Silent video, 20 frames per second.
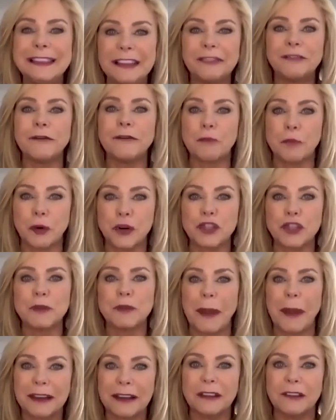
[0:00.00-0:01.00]
different
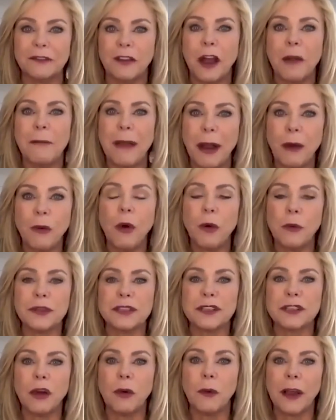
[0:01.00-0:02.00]
perspective about what
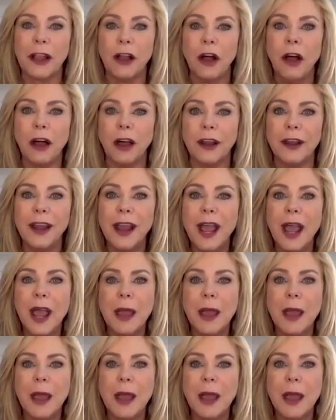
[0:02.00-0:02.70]
was going on.